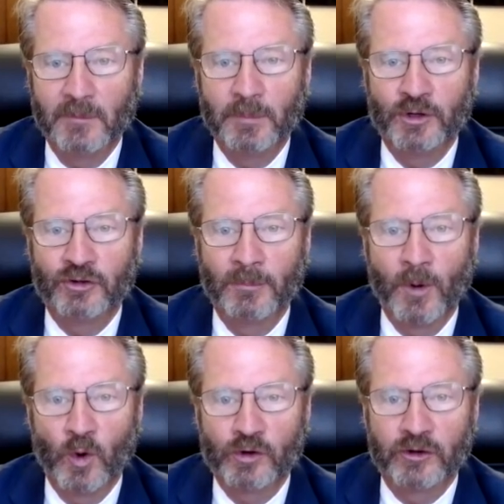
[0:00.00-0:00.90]
push
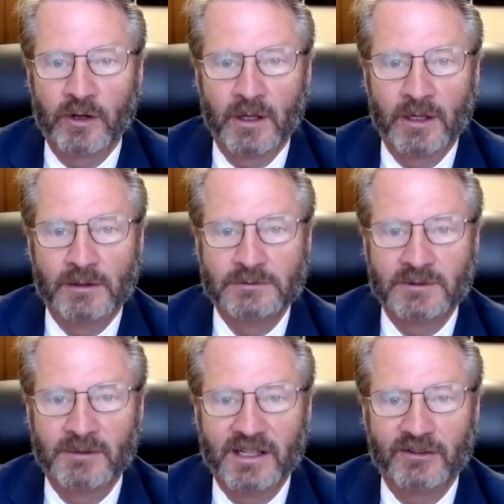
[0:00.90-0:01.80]
abortion now.
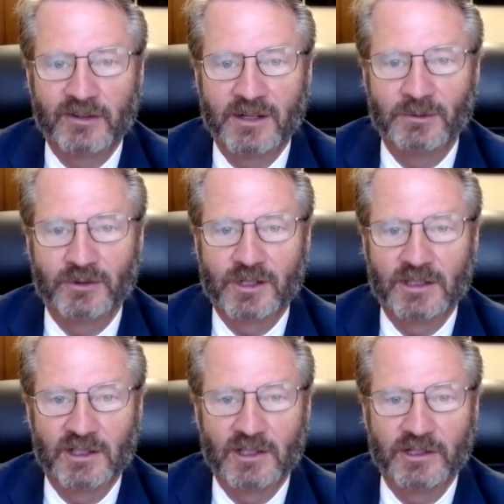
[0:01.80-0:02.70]
I mean, it was
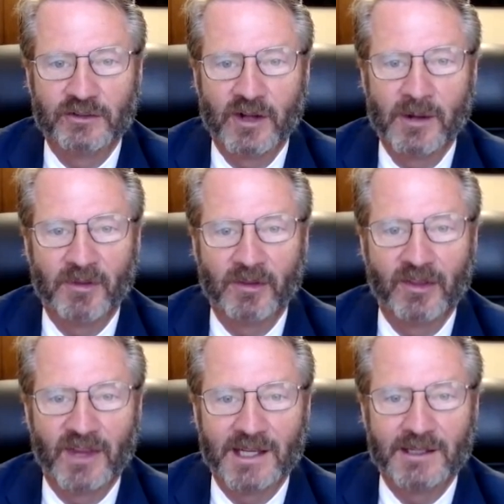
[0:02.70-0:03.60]
clearly something
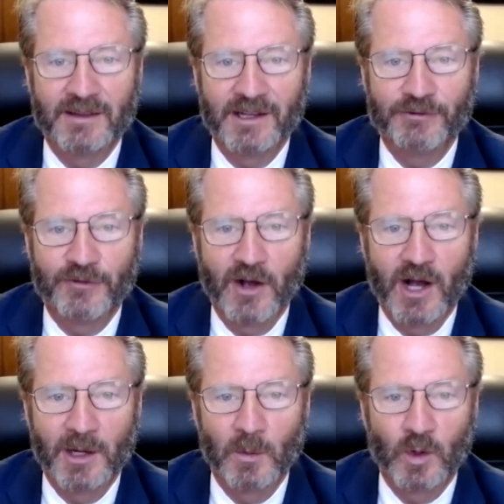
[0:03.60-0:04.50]
that they
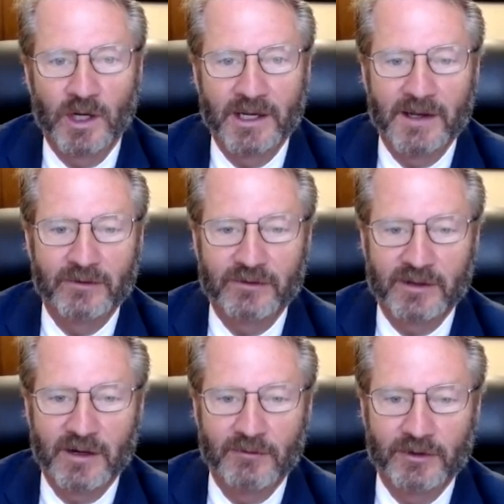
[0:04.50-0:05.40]
fought and were against,
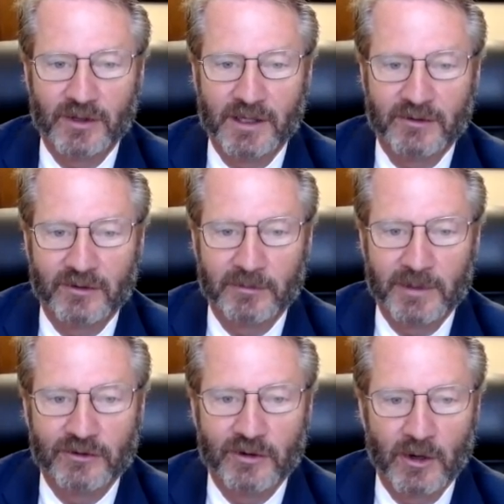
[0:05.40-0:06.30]
and all of a sudden
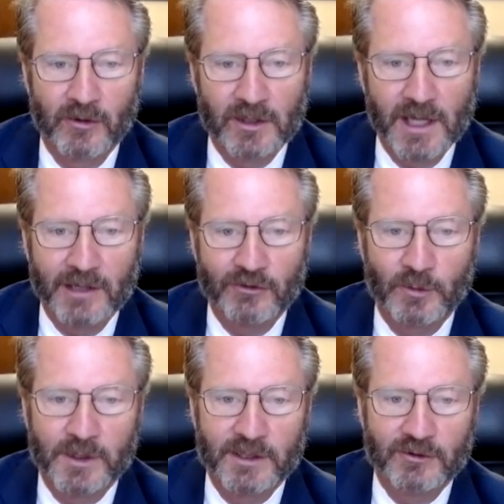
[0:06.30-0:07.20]
somebody's turning the light
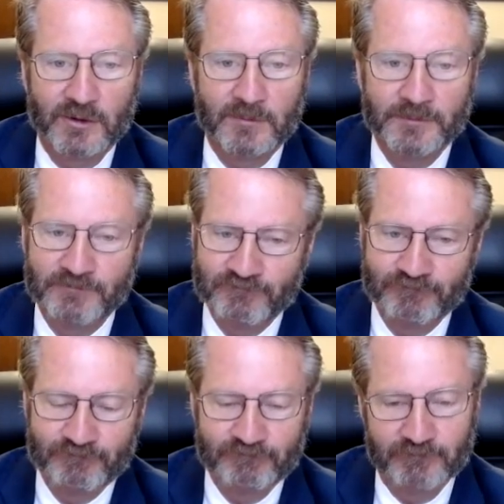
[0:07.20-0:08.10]
switch, and
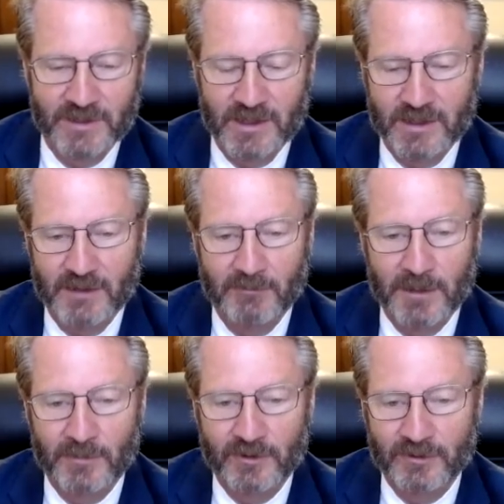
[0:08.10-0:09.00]
you have
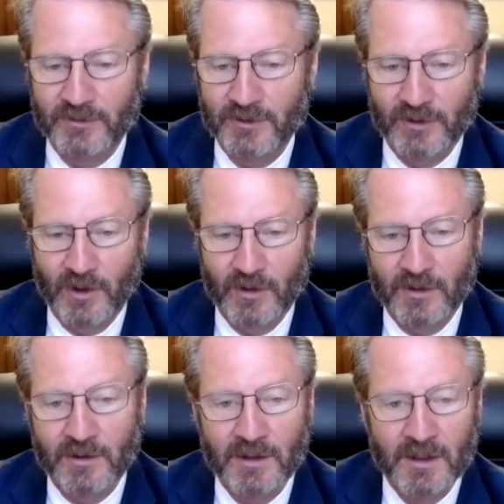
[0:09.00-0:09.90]
members of
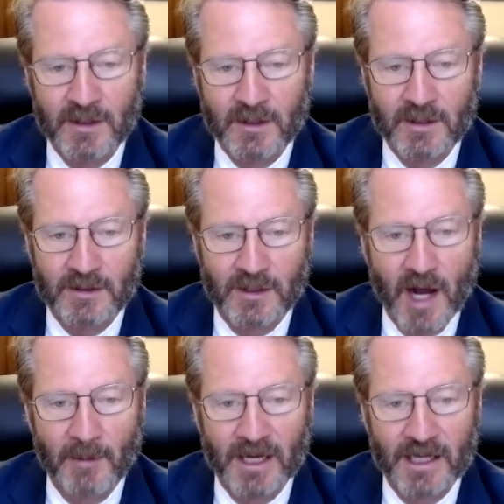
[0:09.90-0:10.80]
certain
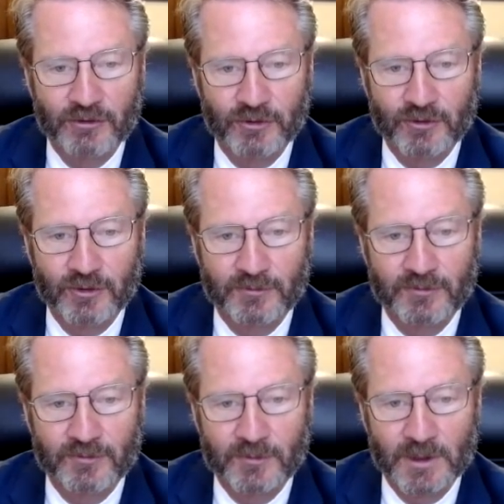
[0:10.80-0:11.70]
denominations of
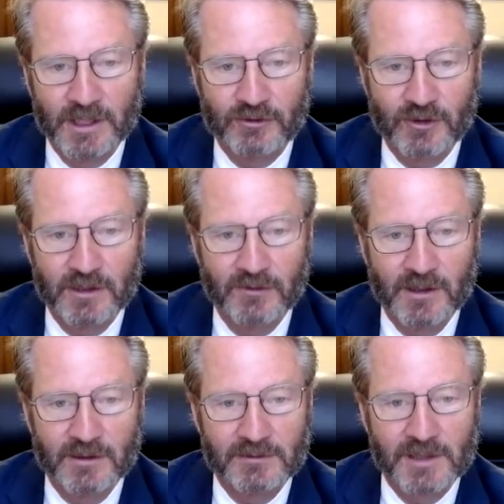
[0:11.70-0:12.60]
religion
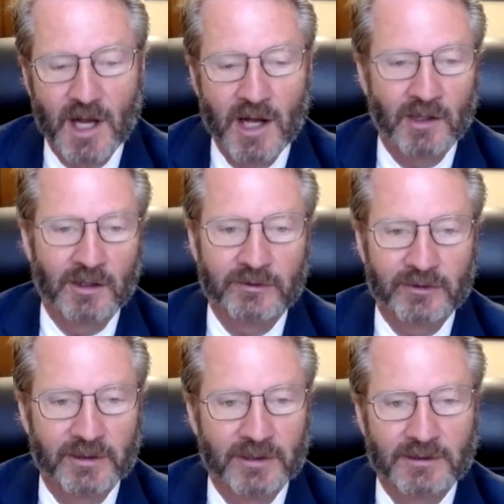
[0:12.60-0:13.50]
in Congress,
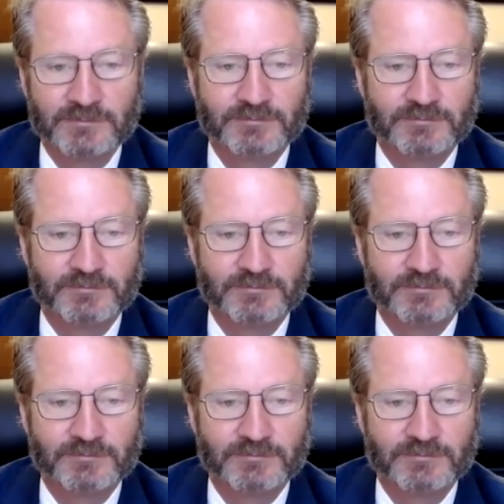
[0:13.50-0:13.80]
and they're